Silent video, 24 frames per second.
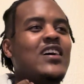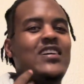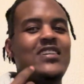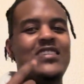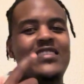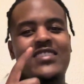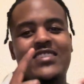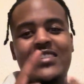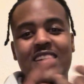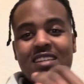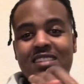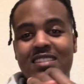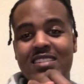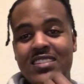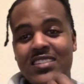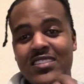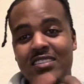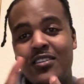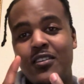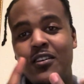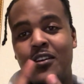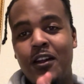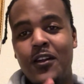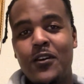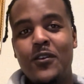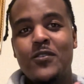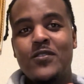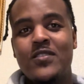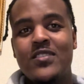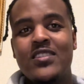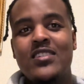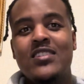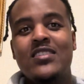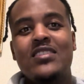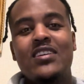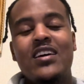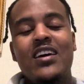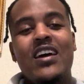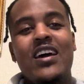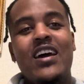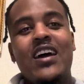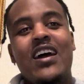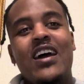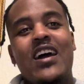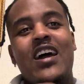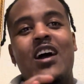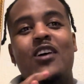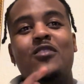setters and closers
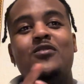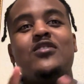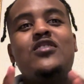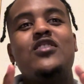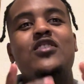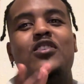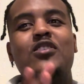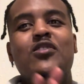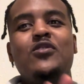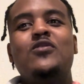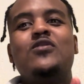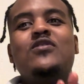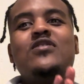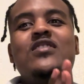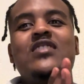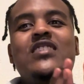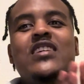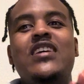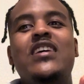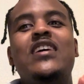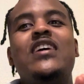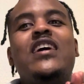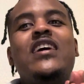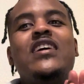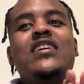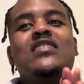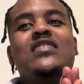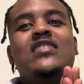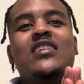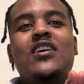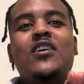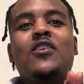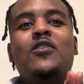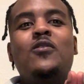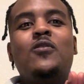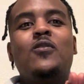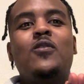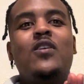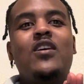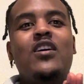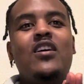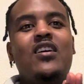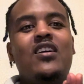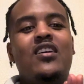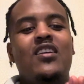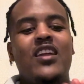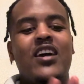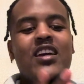how to use GHL
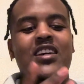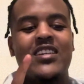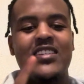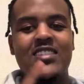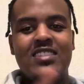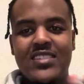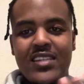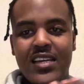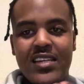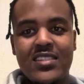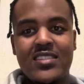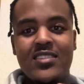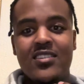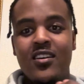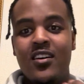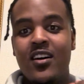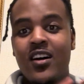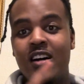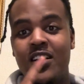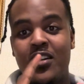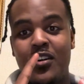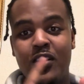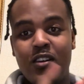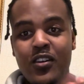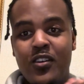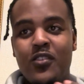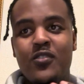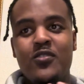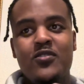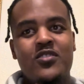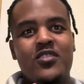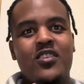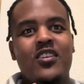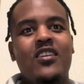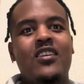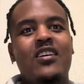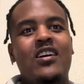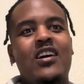like a setter and a closer.